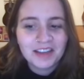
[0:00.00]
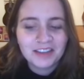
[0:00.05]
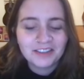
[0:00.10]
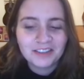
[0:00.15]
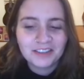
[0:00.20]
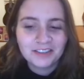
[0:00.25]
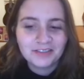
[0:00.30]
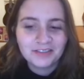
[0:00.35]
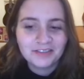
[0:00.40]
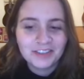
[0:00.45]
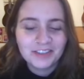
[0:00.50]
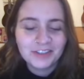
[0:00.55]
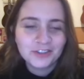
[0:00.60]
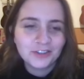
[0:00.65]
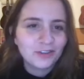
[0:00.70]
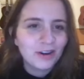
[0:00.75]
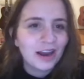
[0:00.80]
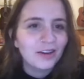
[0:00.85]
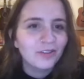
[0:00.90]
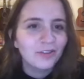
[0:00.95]
know, to
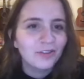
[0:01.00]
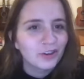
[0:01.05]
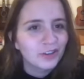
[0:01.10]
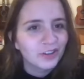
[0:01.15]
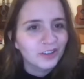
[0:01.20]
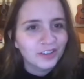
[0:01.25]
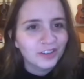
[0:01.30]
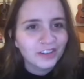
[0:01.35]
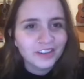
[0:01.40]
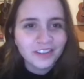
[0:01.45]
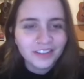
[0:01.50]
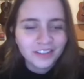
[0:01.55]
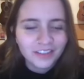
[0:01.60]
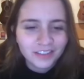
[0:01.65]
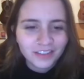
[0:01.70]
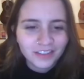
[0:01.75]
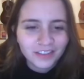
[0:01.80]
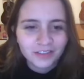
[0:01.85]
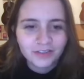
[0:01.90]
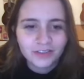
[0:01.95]
travel and
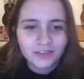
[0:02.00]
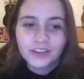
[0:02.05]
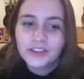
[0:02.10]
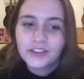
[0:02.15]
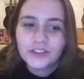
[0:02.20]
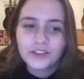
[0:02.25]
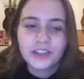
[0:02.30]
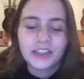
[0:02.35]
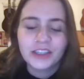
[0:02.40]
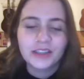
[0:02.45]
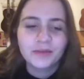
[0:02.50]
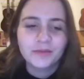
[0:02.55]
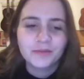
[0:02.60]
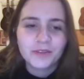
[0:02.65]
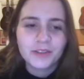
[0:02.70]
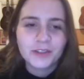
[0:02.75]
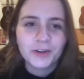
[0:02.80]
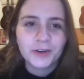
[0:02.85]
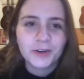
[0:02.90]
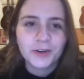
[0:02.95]
live the dream.
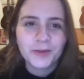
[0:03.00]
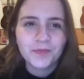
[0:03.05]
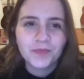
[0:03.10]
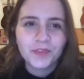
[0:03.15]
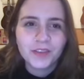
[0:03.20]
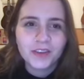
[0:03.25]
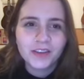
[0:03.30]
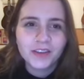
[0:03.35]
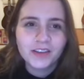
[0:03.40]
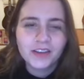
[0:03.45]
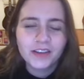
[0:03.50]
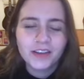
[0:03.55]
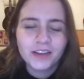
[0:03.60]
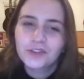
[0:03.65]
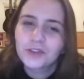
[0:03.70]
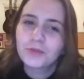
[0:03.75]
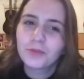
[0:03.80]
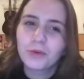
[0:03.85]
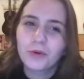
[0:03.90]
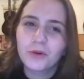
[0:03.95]
So
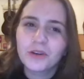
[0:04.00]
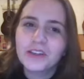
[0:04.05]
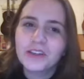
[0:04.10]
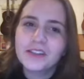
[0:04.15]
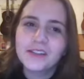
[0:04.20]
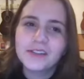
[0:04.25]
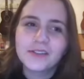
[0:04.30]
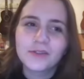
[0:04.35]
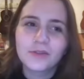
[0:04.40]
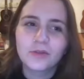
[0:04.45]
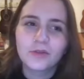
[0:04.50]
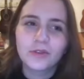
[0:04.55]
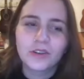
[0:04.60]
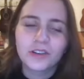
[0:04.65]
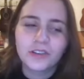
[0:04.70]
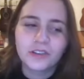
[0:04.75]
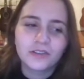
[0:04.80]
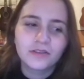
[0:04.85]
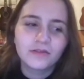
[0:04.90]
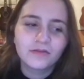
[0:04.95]
either boys
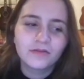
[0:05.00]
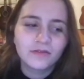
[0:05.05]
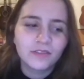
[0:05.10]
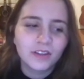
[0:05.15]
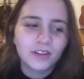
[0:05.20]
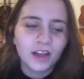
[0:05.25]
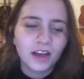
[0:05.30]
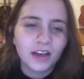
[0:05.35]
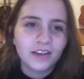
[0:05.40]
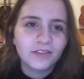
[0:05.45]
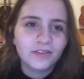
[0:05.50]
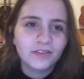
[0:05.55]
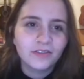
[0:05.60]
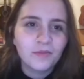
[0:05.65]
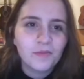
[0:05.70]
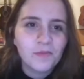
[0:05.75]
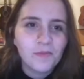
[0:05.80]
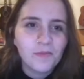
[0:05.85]
or life.